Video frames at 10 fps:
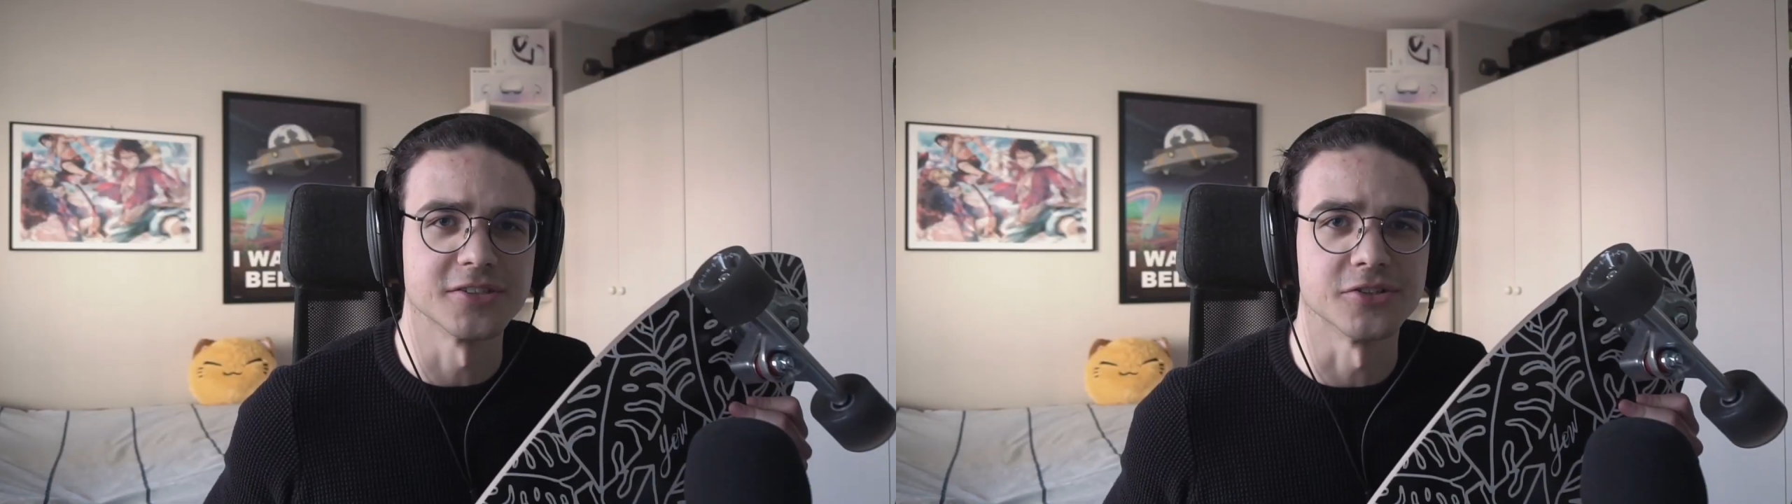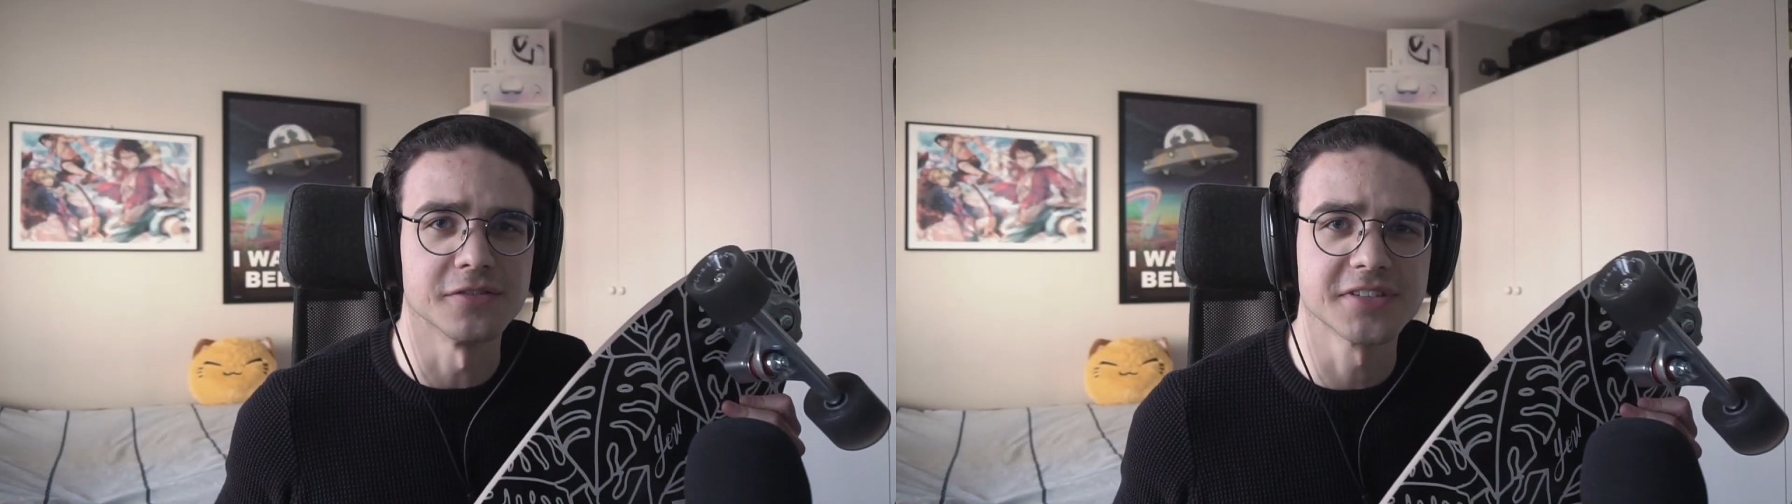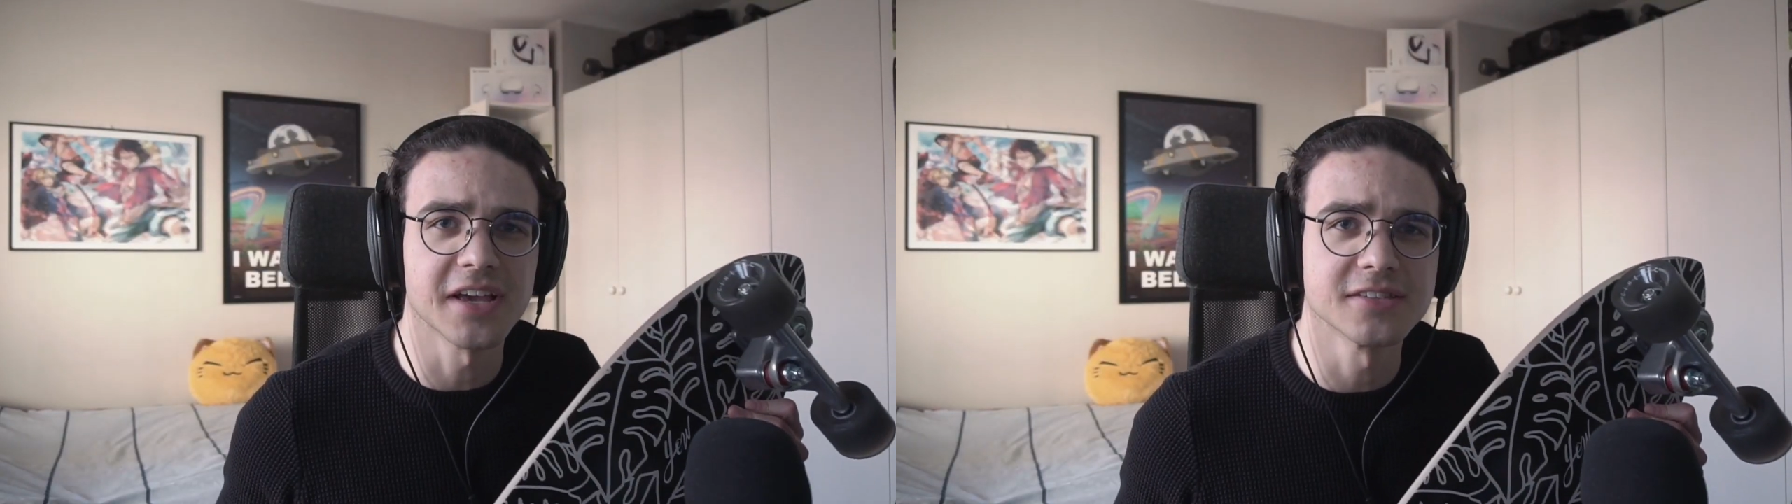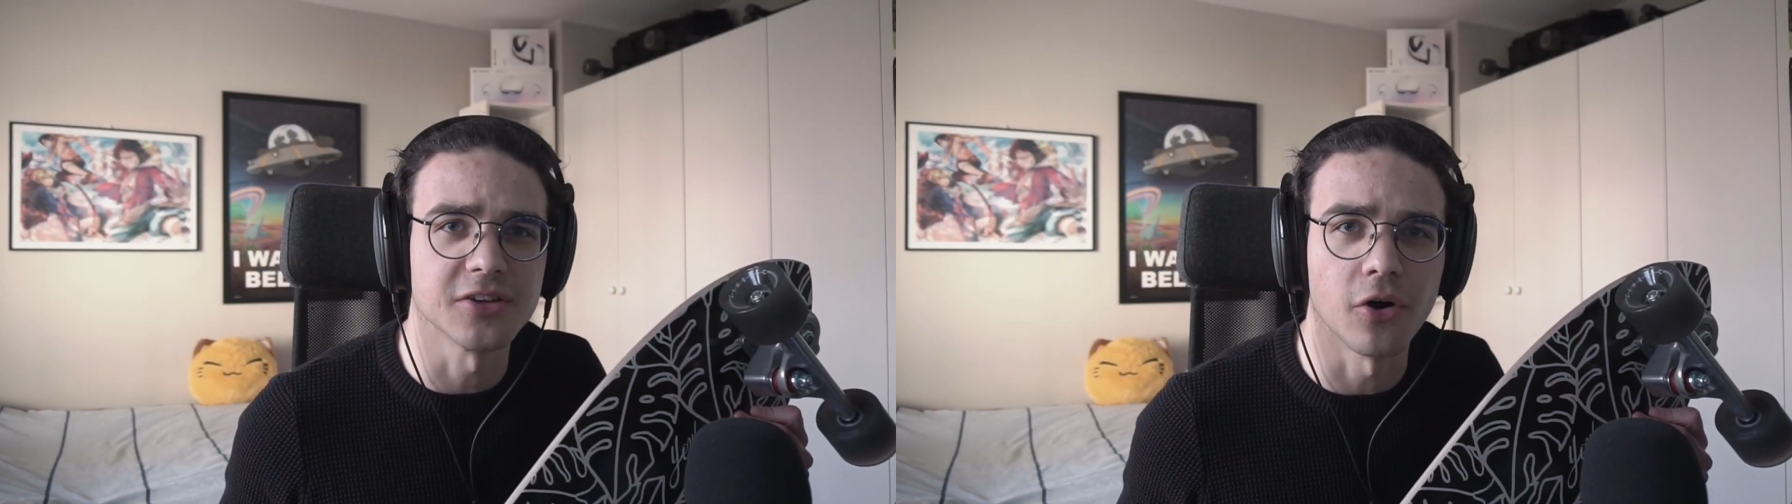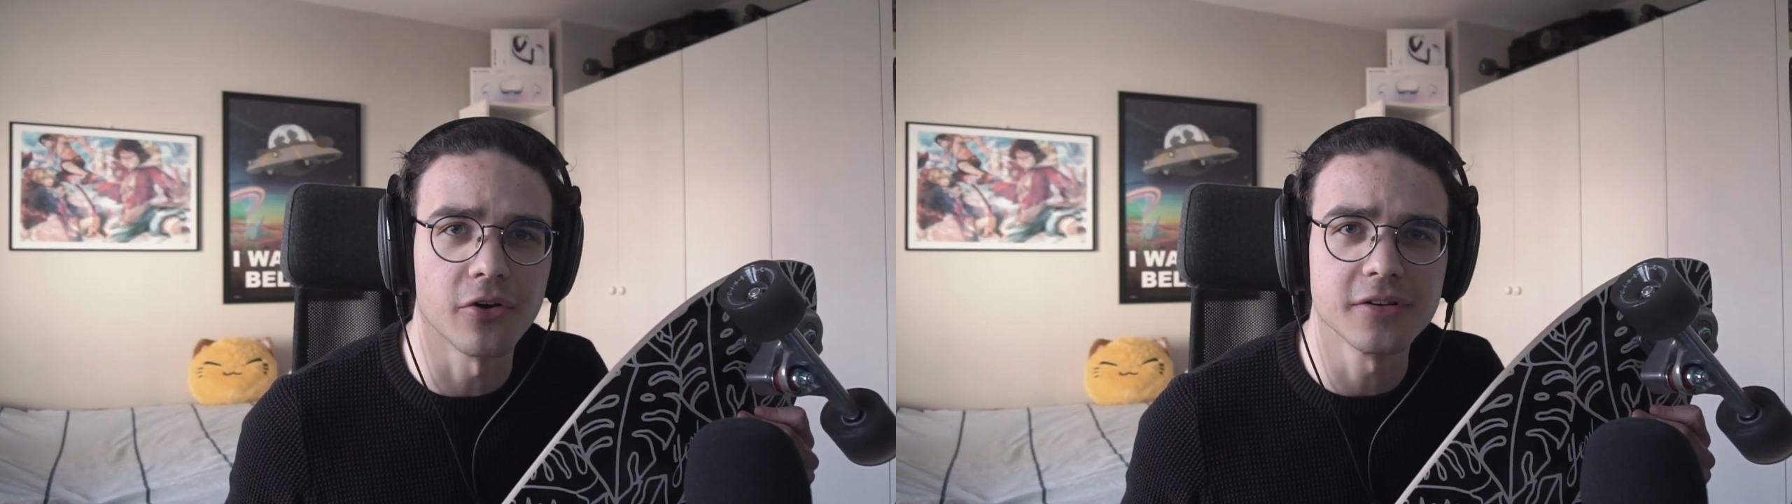surf skates
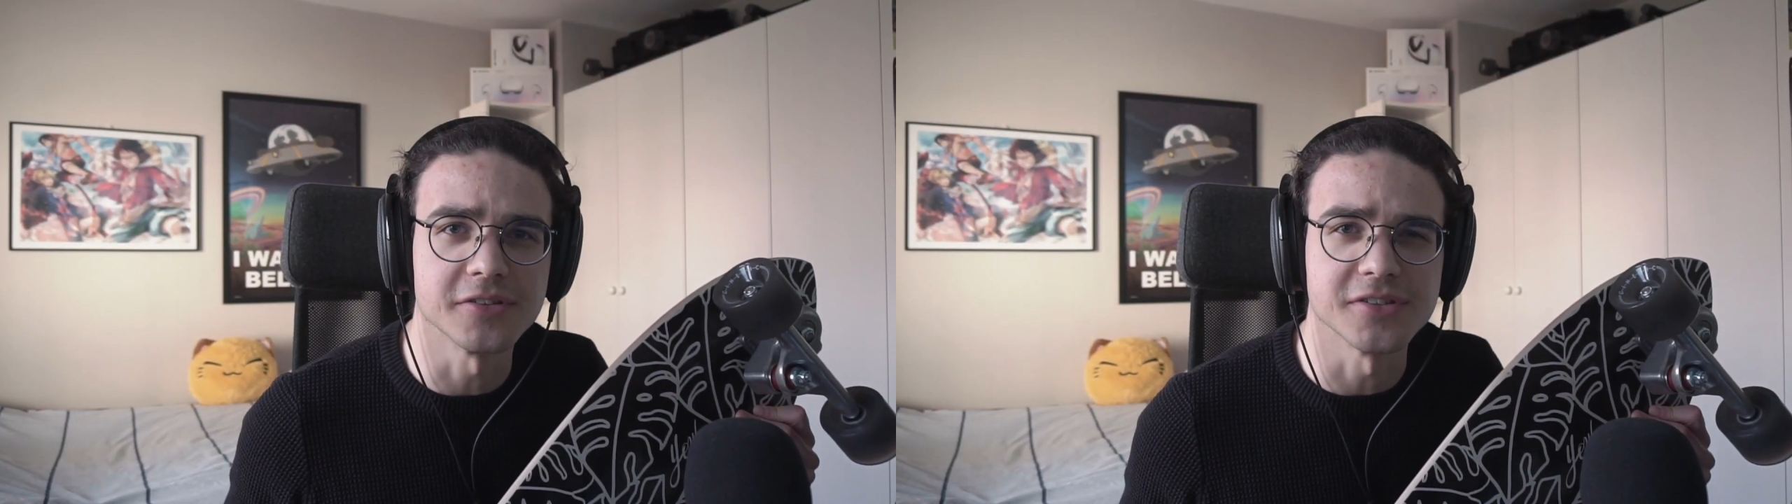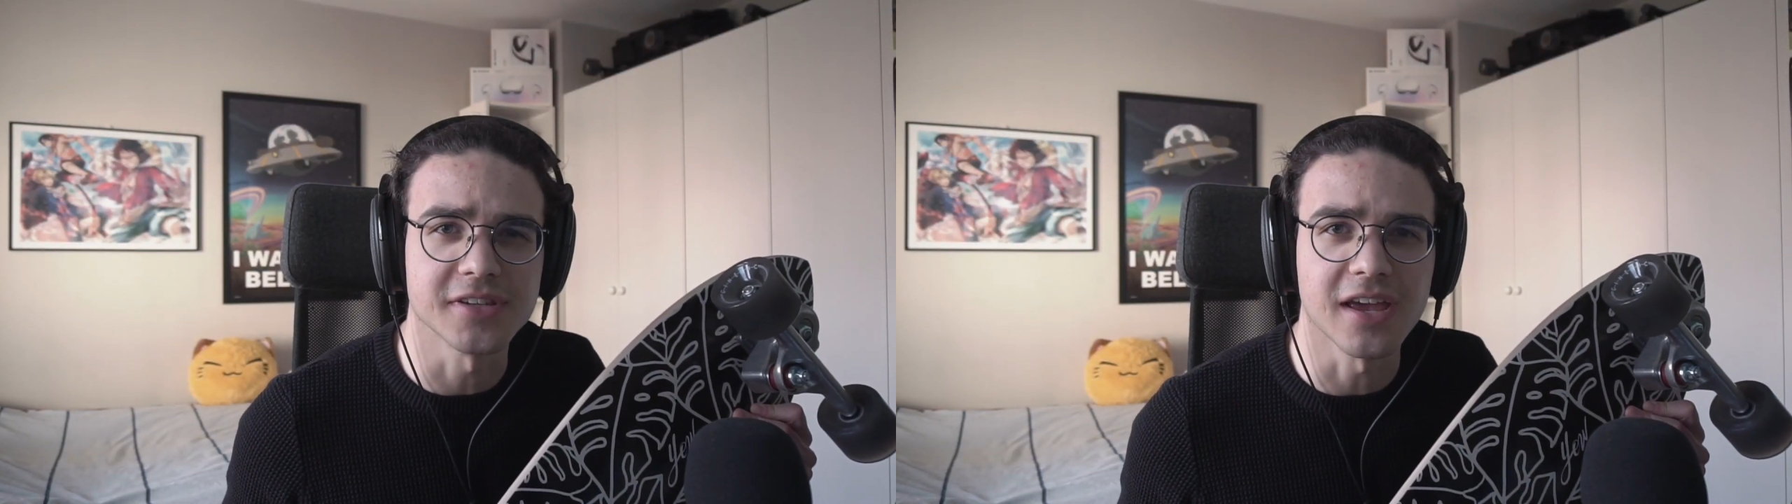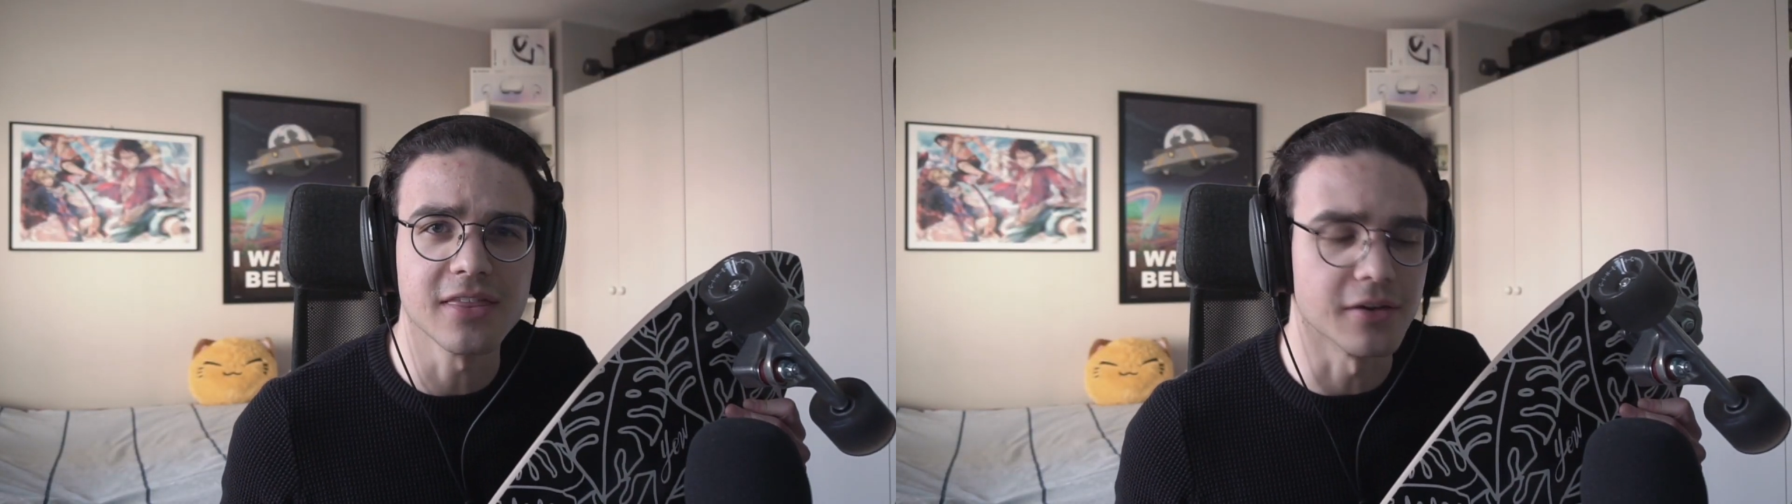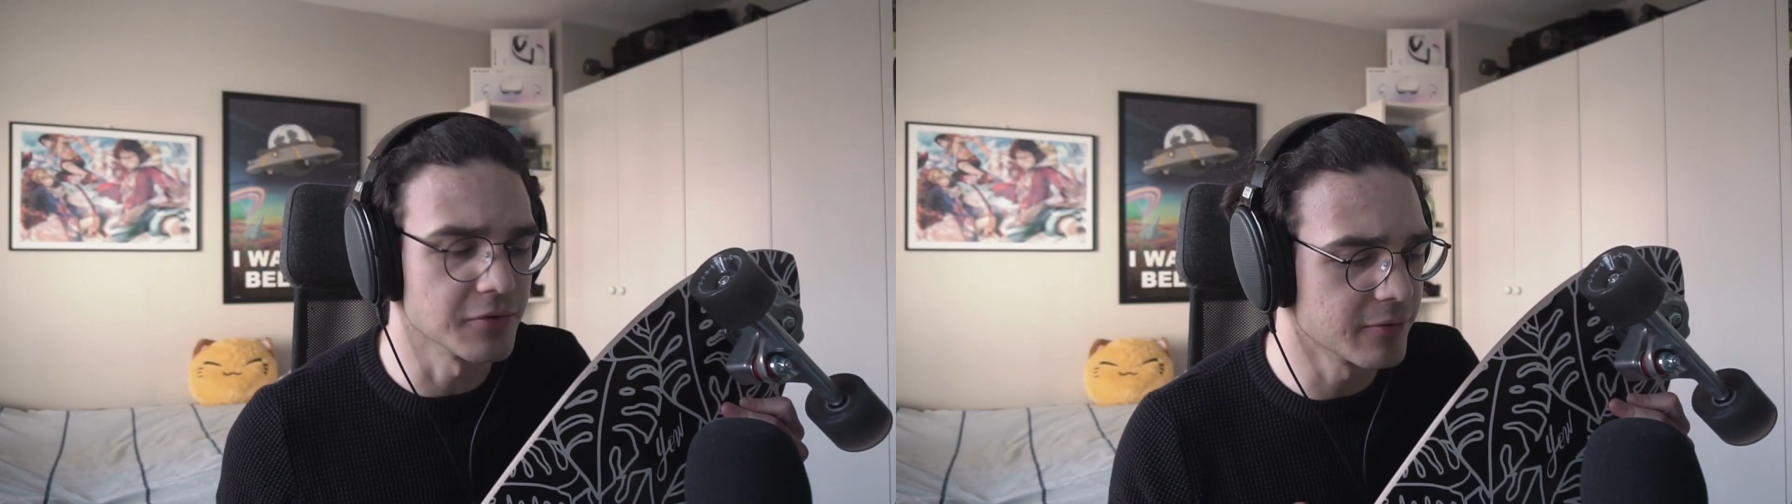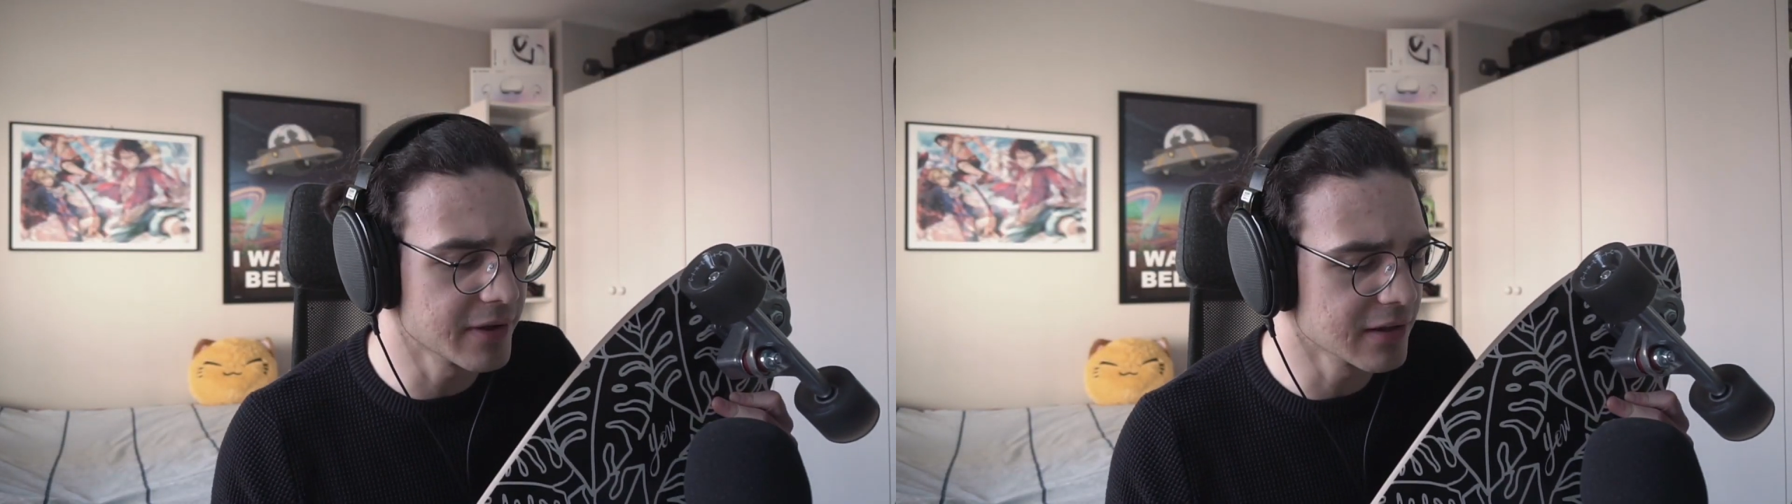harder to skate than
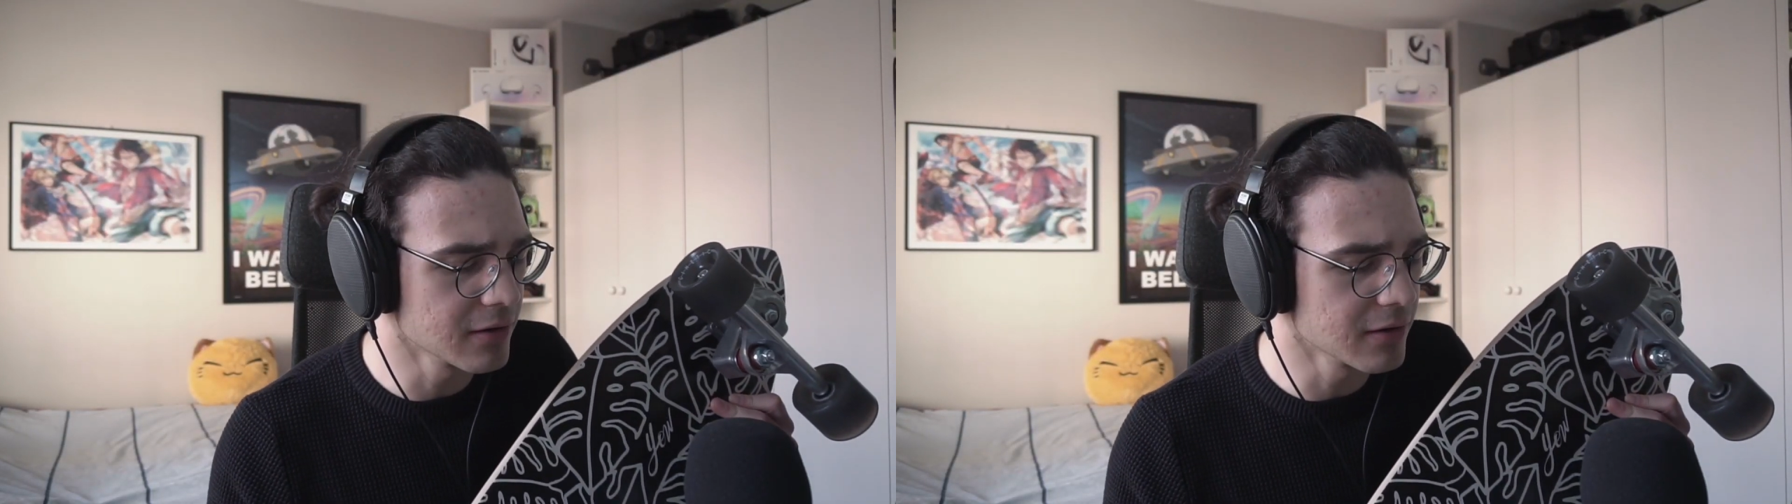regular